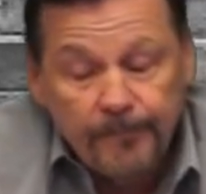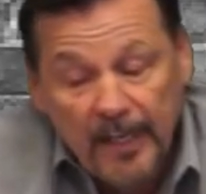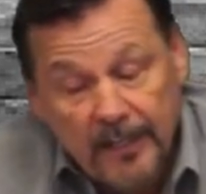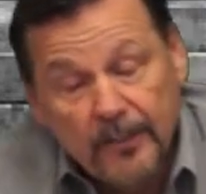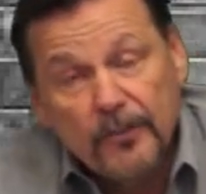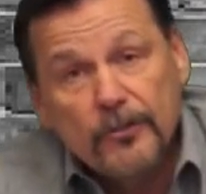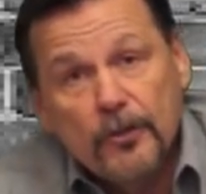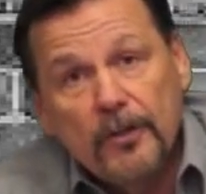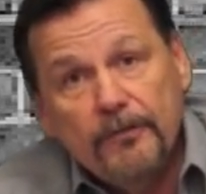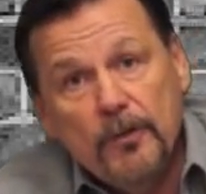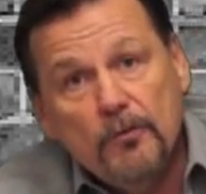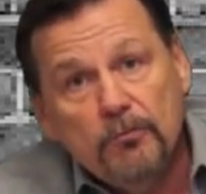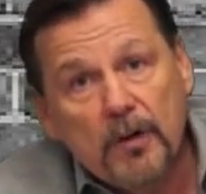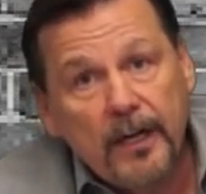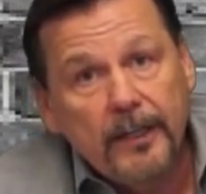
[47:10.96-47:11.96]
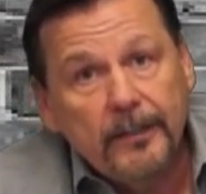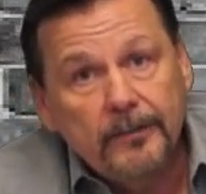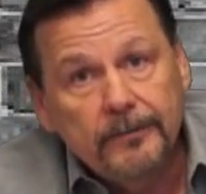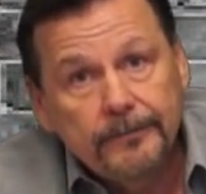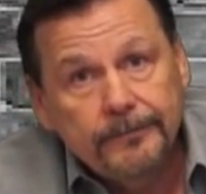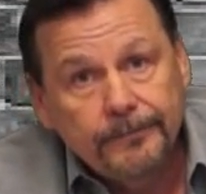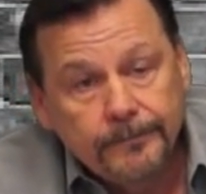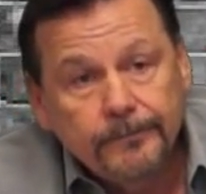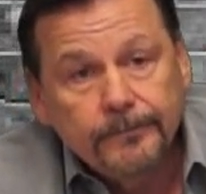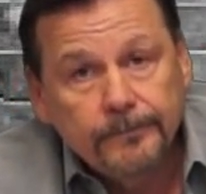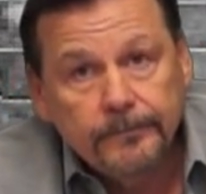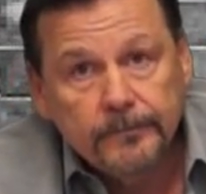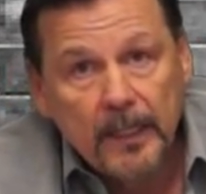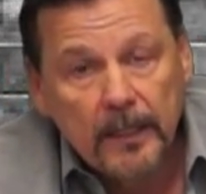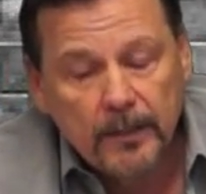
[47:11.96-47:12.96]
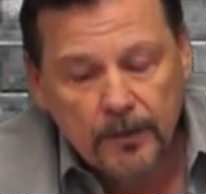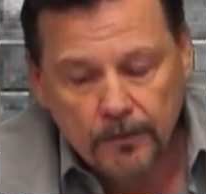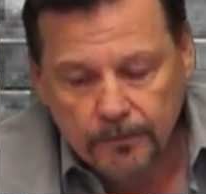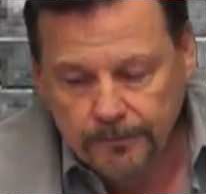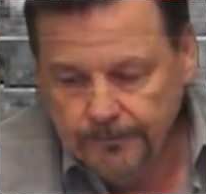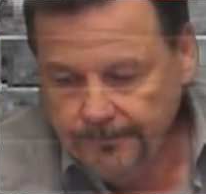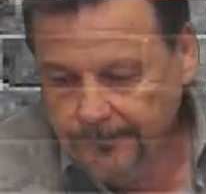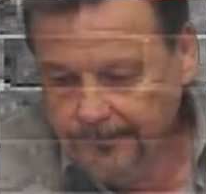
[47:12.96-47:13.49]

And deserve you right. Thank you.